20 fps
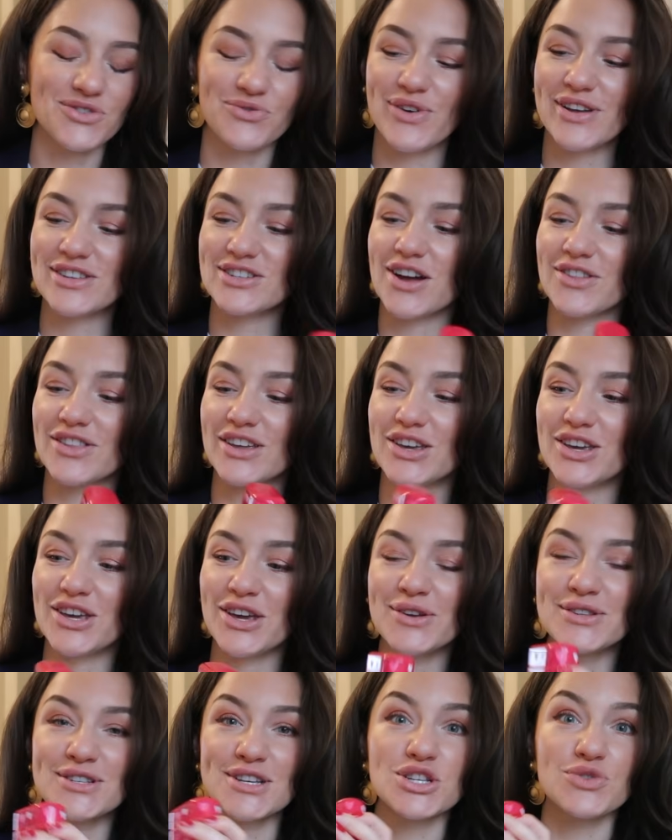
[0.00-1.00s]
which are the
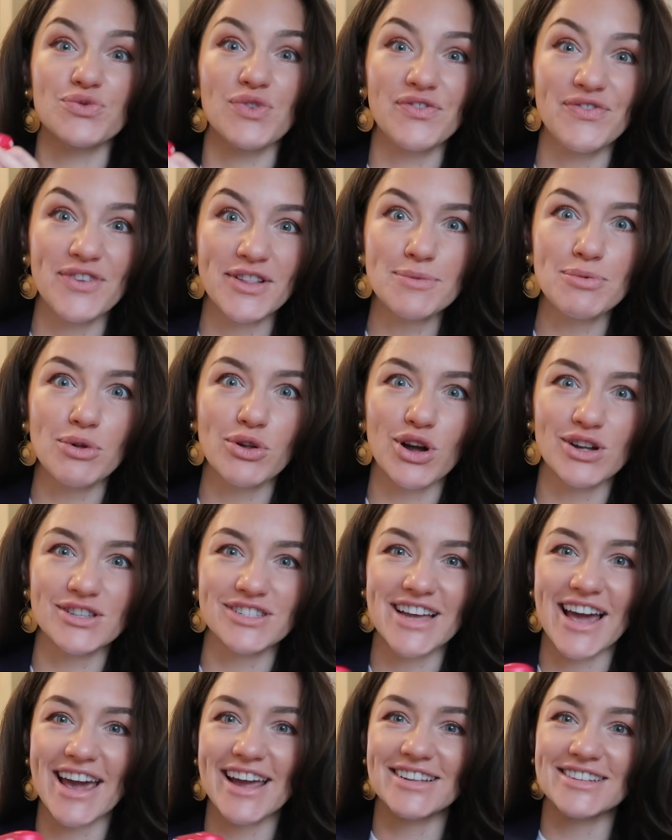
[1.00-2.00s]
cutest refillable
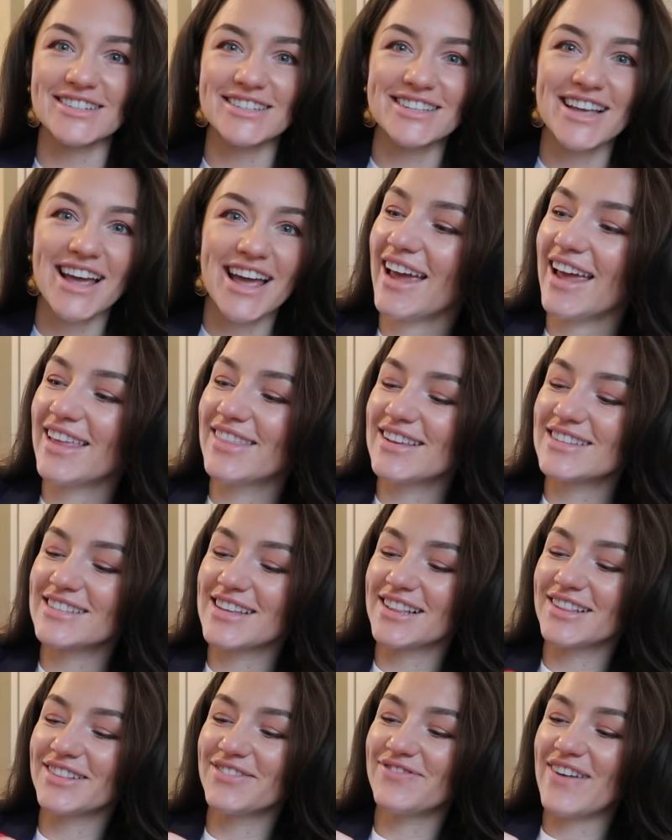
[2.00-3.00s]
containers in this
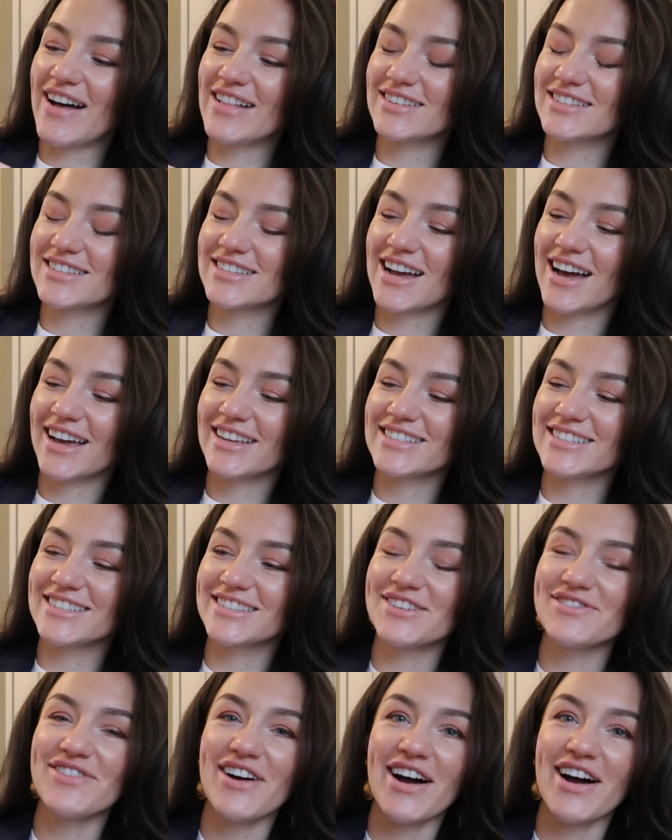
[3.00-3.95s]
little Valentine's love